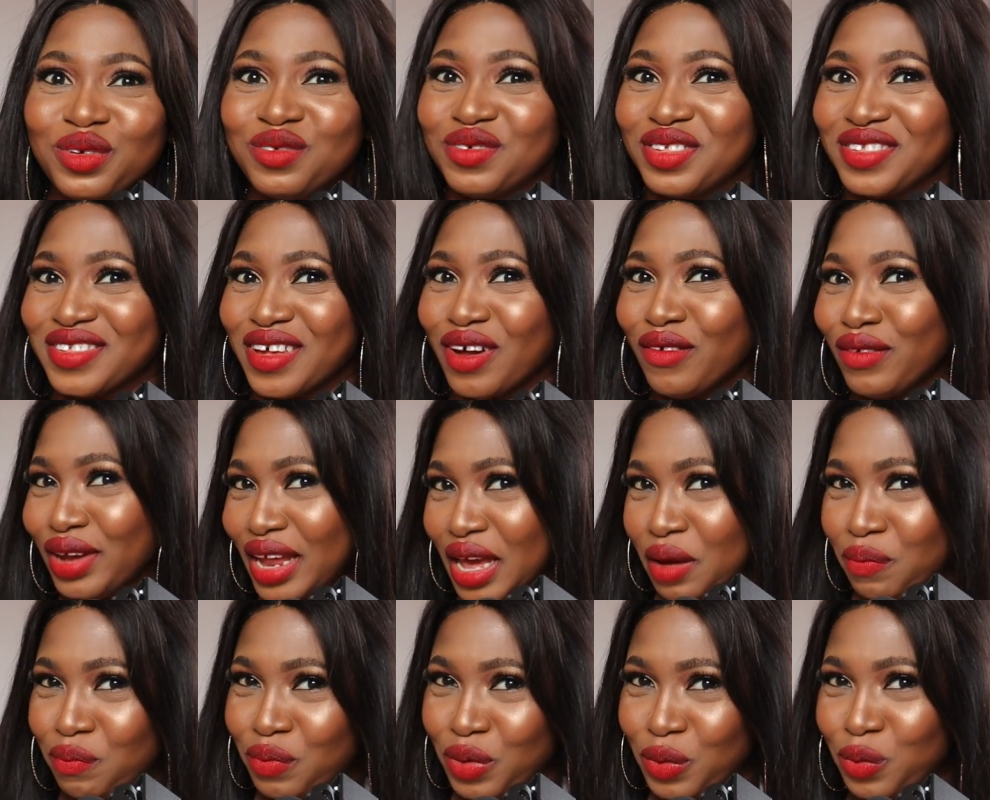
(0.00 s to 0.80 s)
want to sound
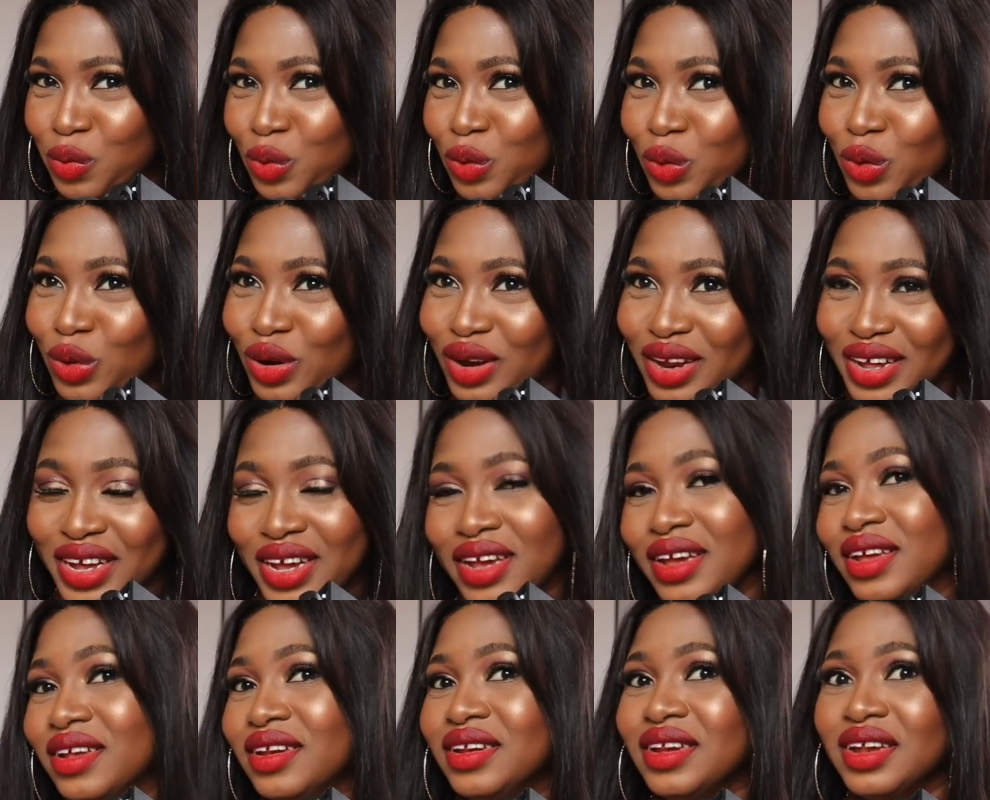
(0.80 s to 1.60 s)
like people
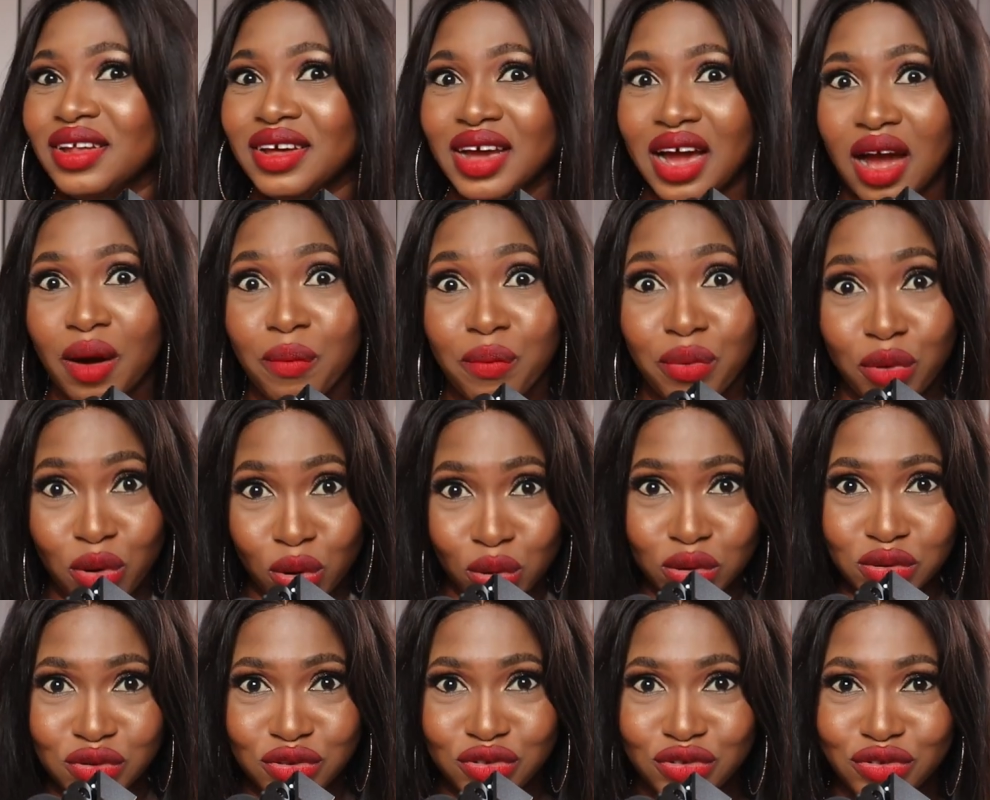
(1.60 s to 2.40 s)
in
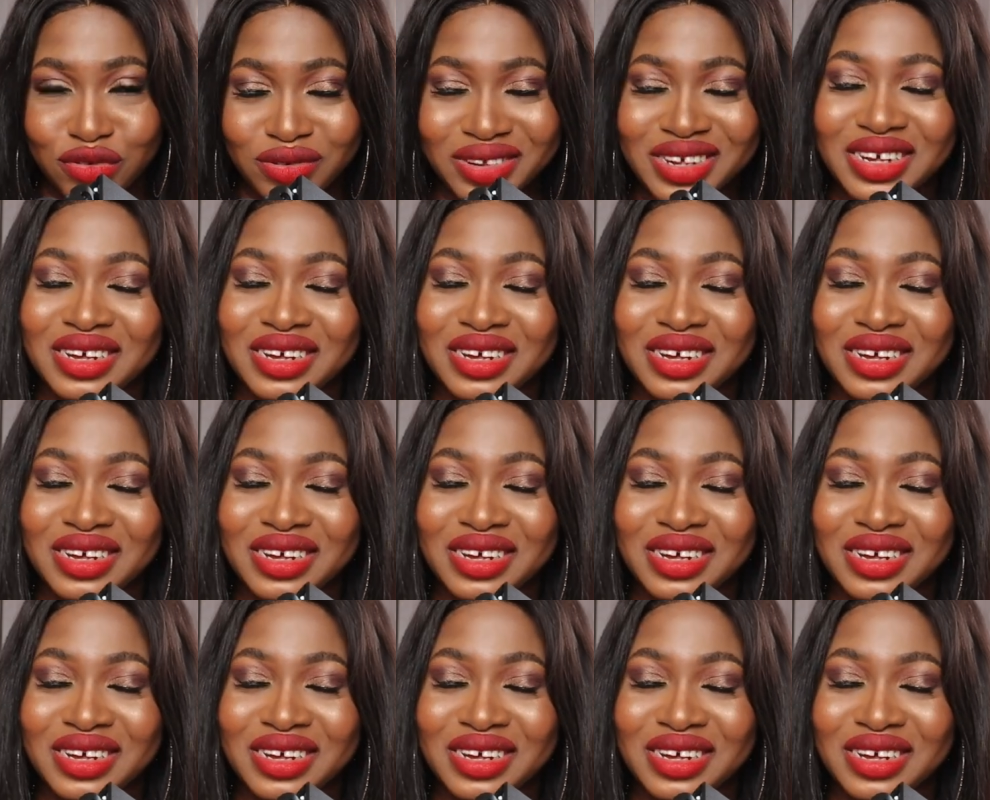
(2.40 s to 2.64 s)
abroad,